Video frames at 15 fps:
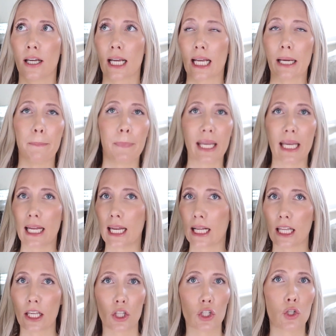competing,
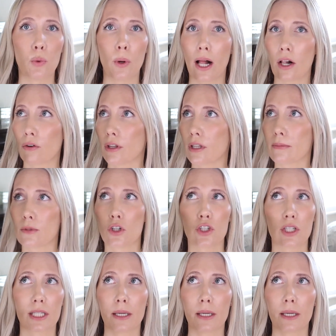like the two algorithms are just